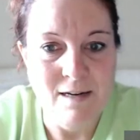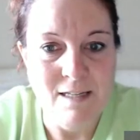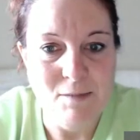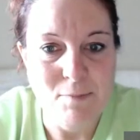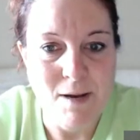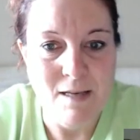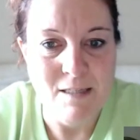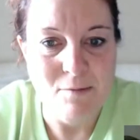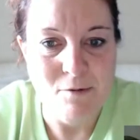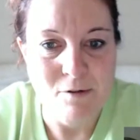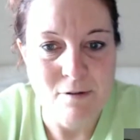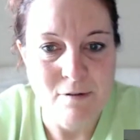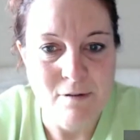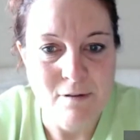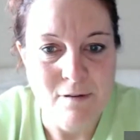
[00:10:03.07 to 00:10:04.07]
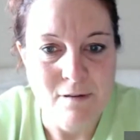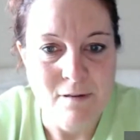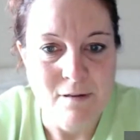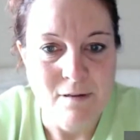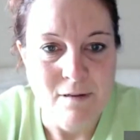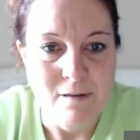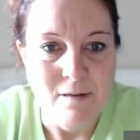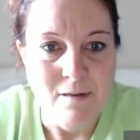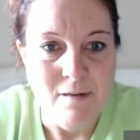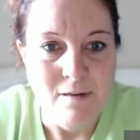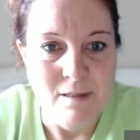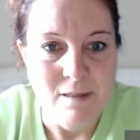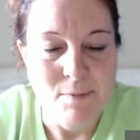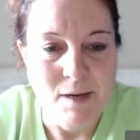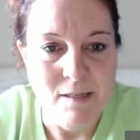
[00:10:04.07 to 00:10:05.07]
and it's possible.
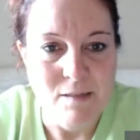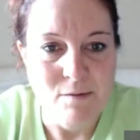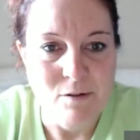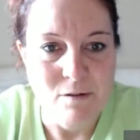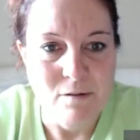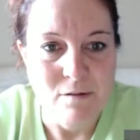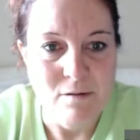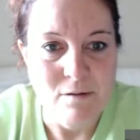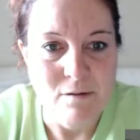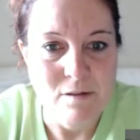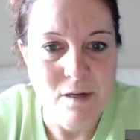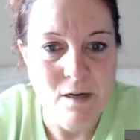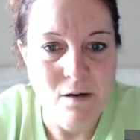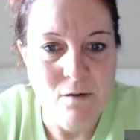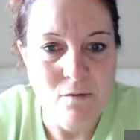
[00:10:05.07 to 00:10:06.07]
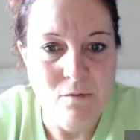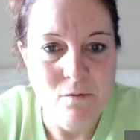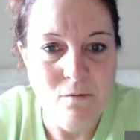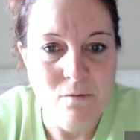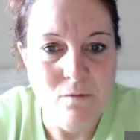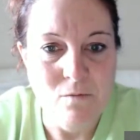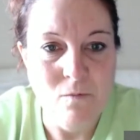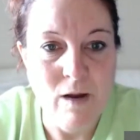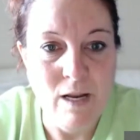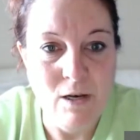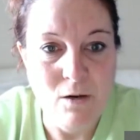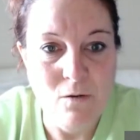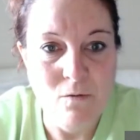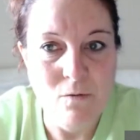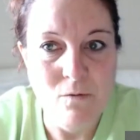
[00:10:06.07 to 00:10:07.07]
It's possible. So
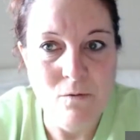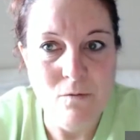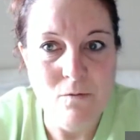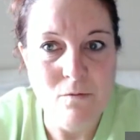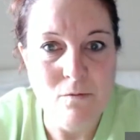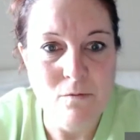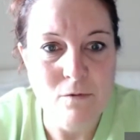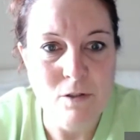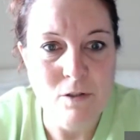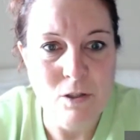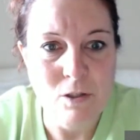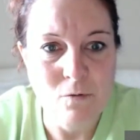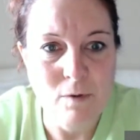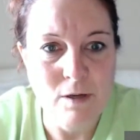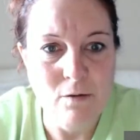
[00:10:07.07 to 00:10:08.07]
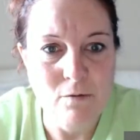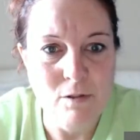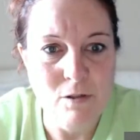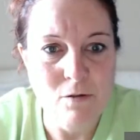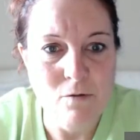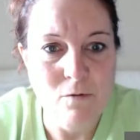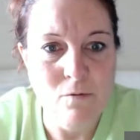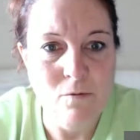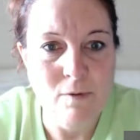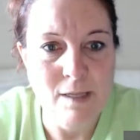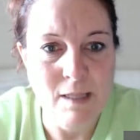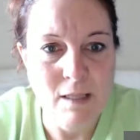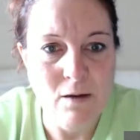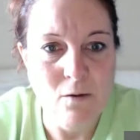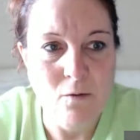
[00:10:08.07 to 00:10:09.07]
when you do what you do
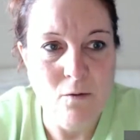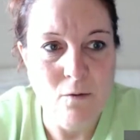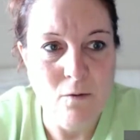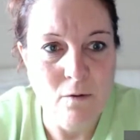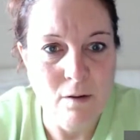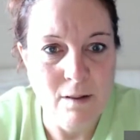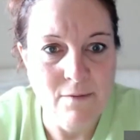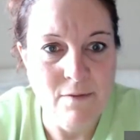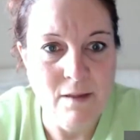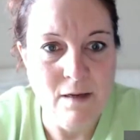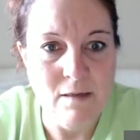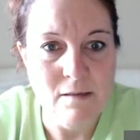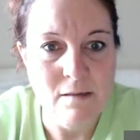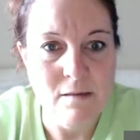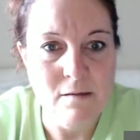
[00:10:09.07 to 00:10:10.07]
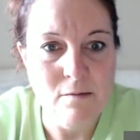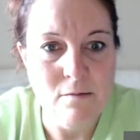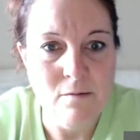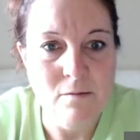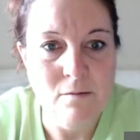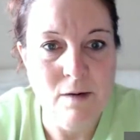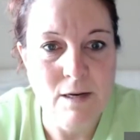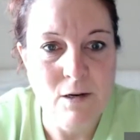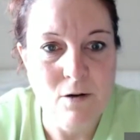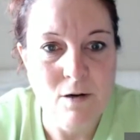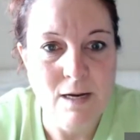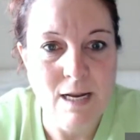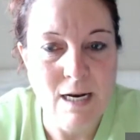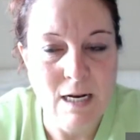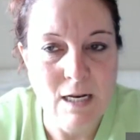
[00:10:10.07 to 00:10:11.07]
with all of this, when
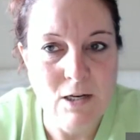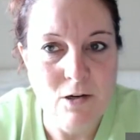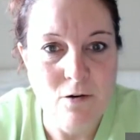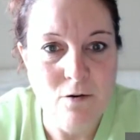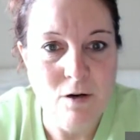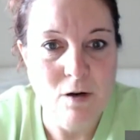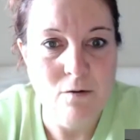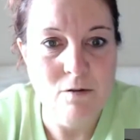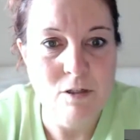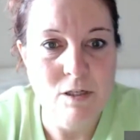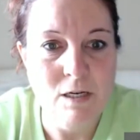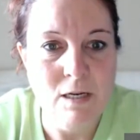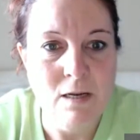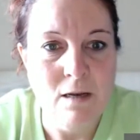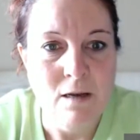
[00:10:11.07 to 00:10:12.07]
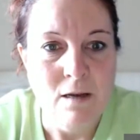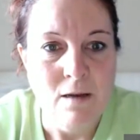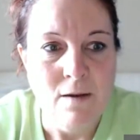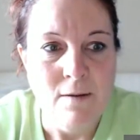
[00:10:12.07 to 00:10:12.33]
you're getting into your coaching,